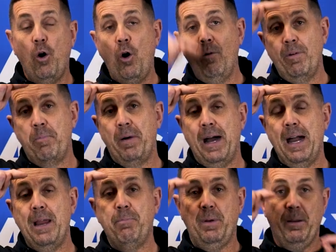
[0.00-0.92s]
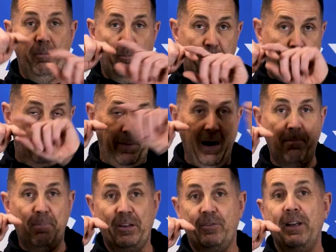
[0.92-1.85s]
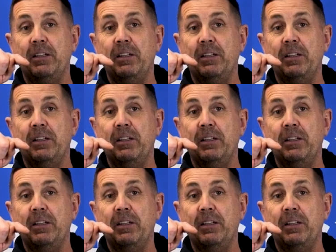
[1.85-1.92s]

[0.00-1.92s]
up the pipe, bypass the